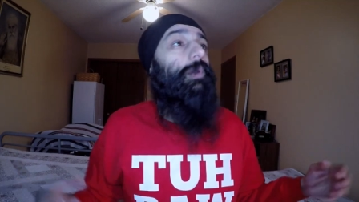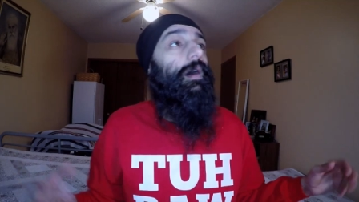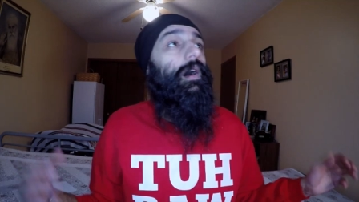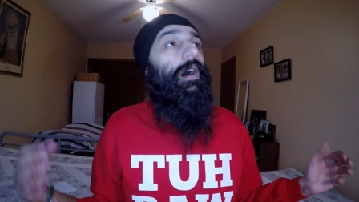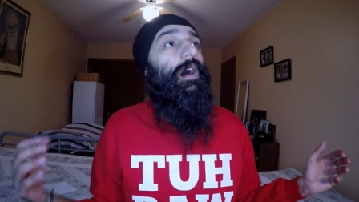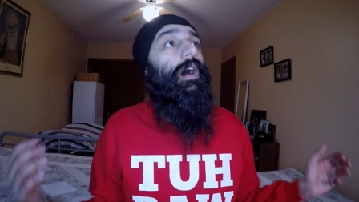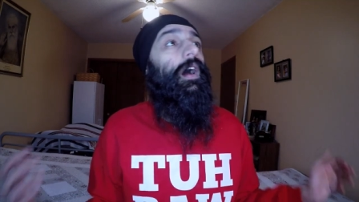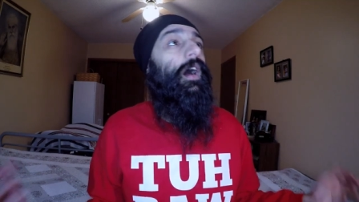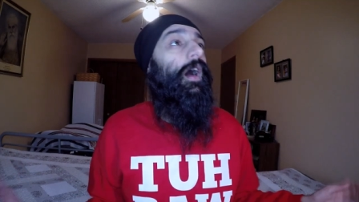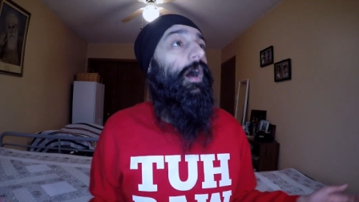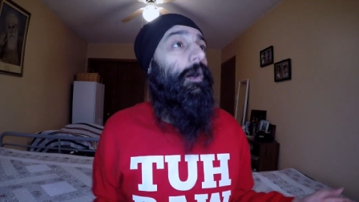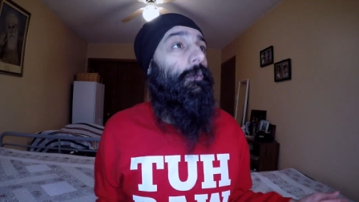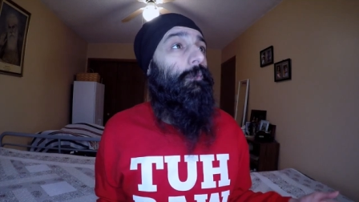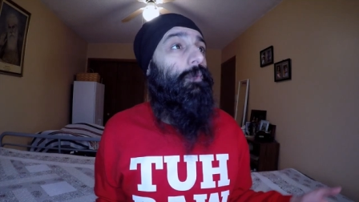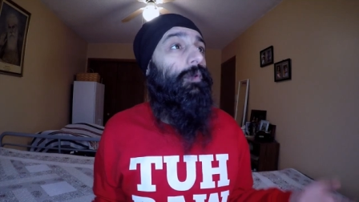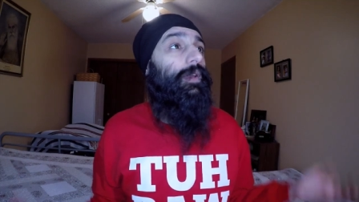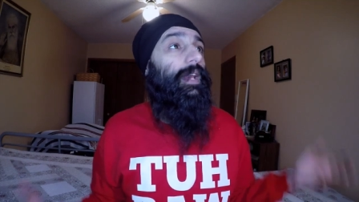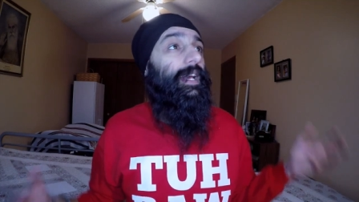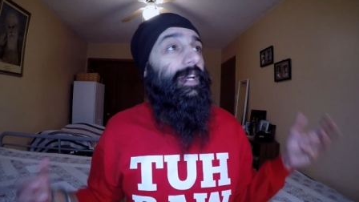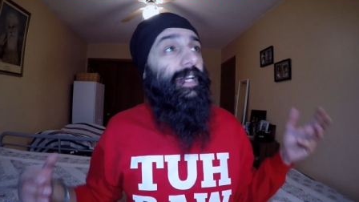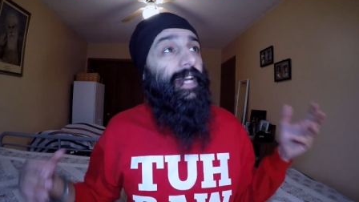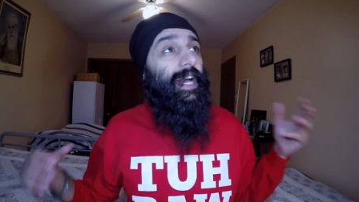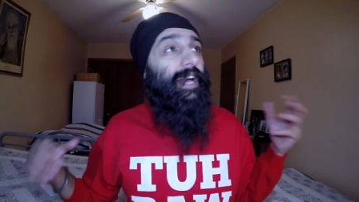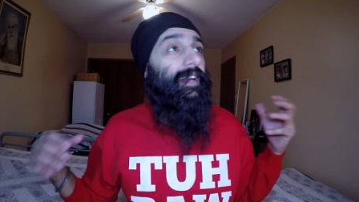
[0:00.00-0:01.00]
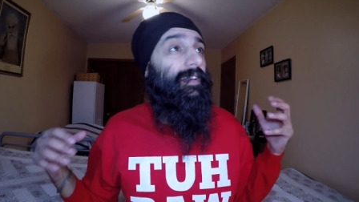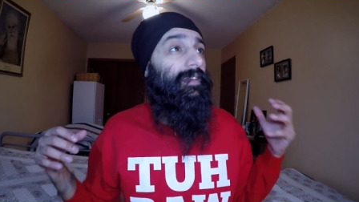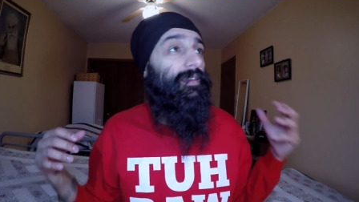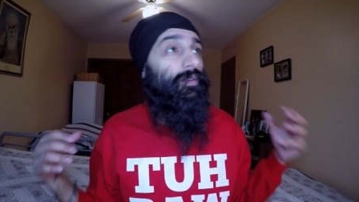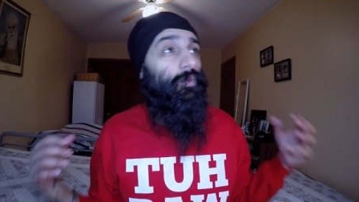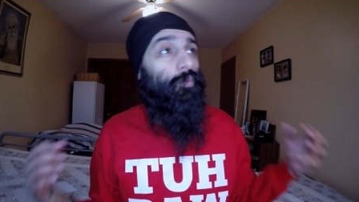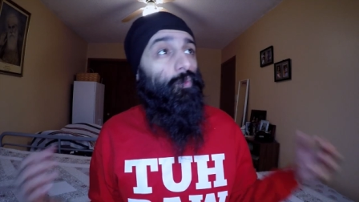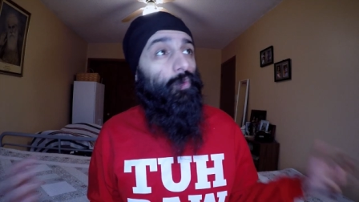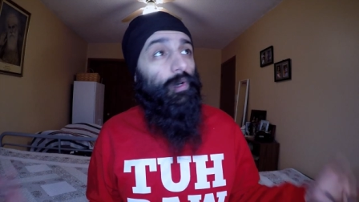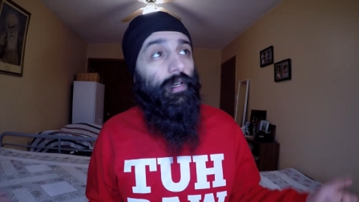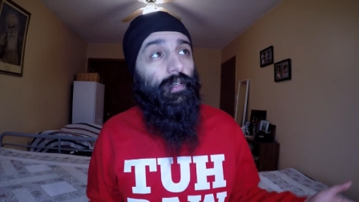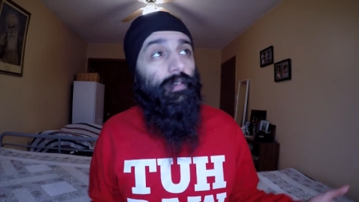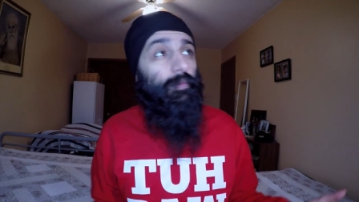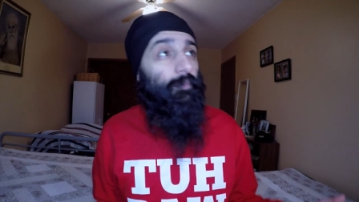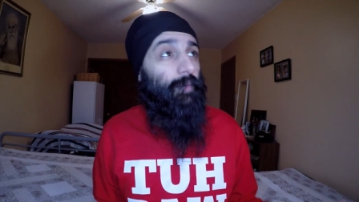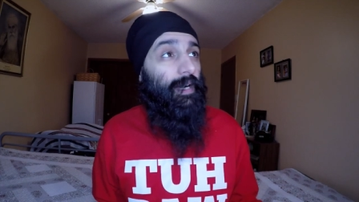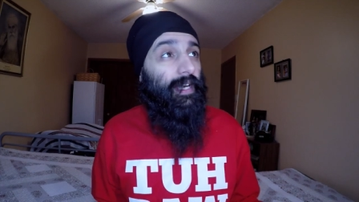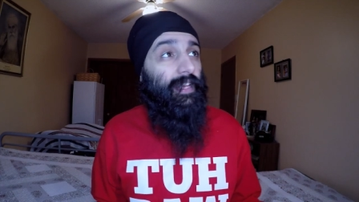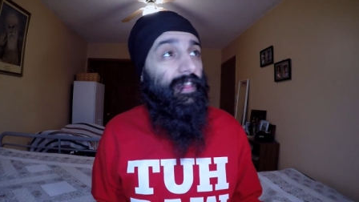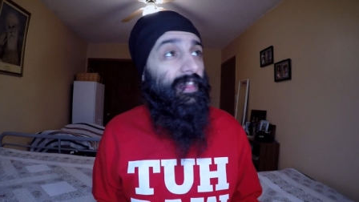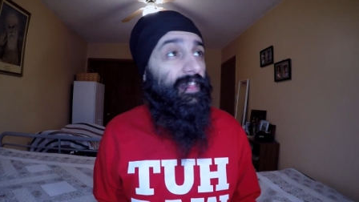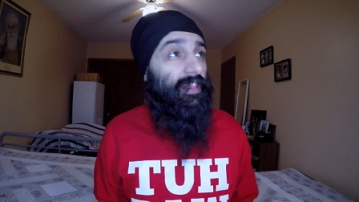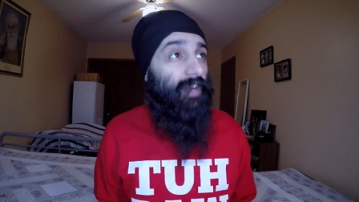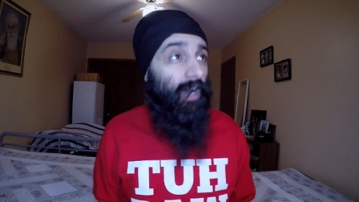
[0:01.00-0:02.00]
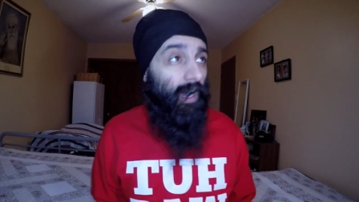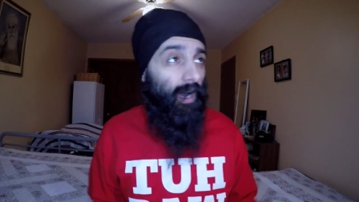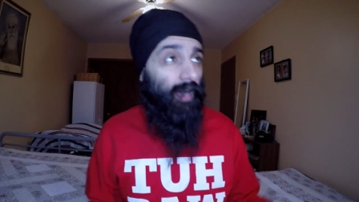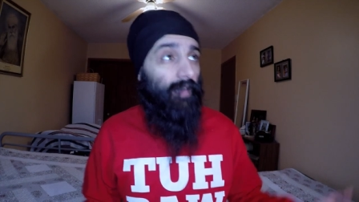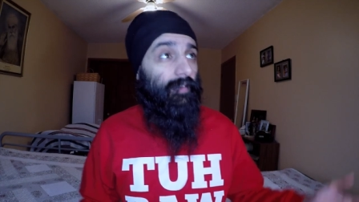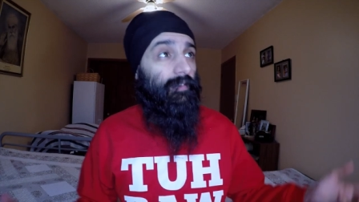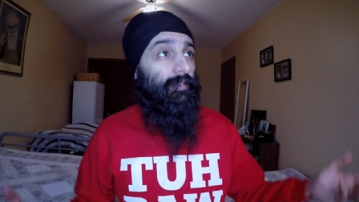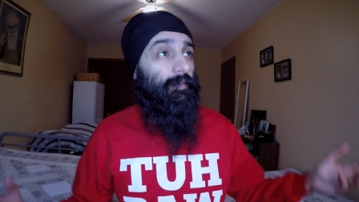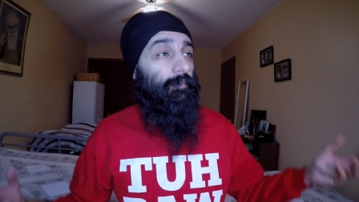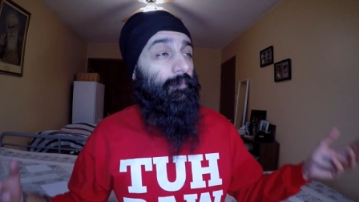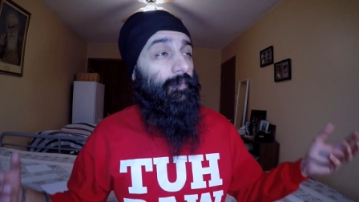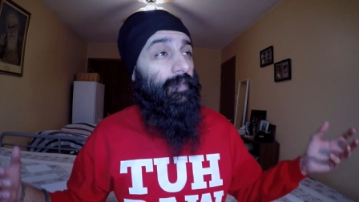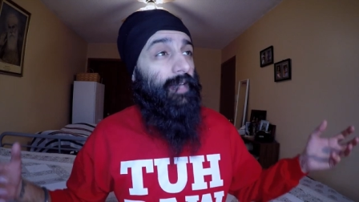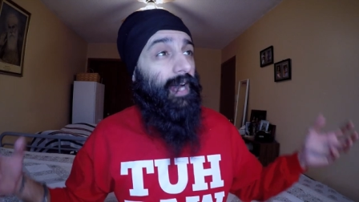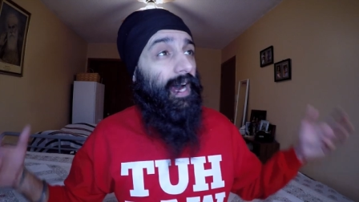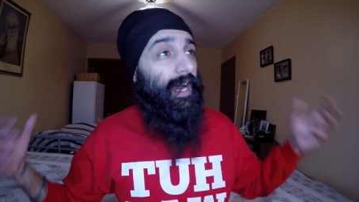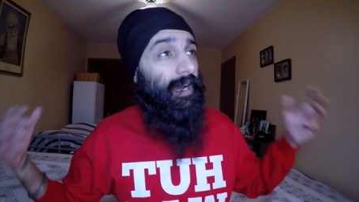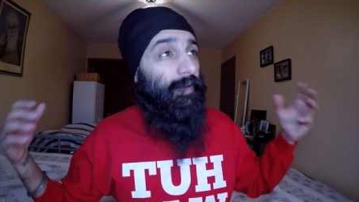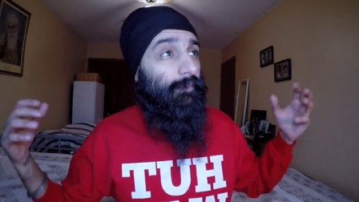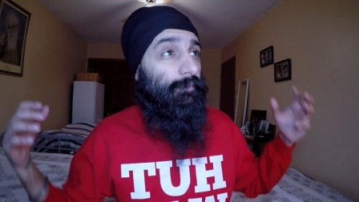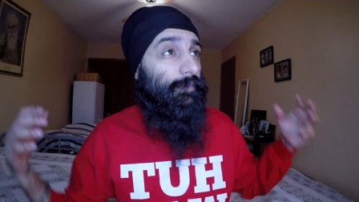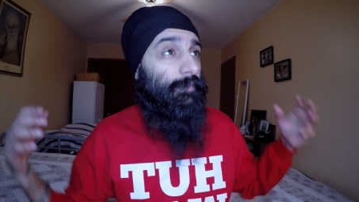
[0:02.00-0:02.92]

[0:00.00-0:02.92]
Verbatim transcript: While humble, I can't switch my thoughts. I'm not a